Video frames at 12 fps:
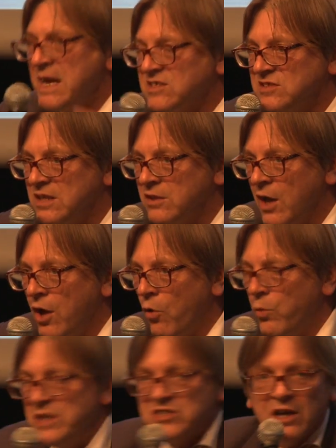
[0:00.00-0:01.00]
mix
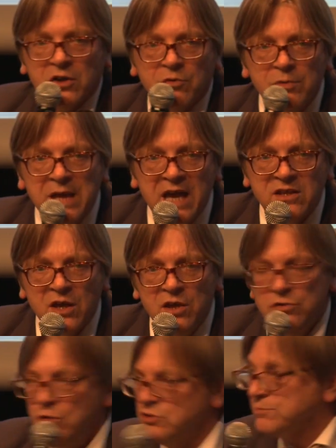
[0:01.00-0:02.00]
it, we shall create a
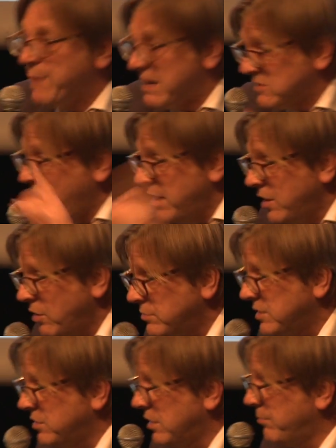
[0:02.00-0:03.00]
huge mess. I know
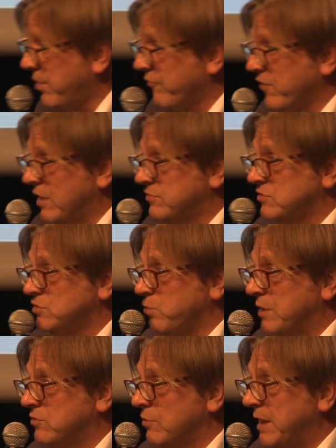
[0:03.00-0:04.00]
that a number of countries
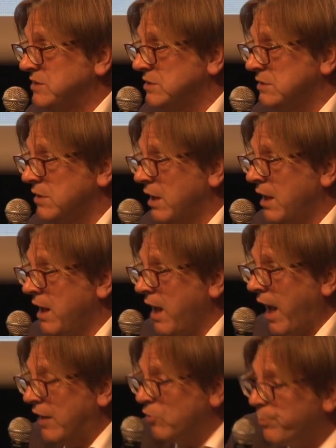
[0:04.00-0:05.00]
want to mix it,
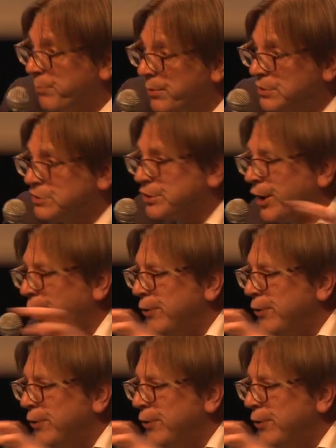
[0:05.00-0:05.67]
and to put,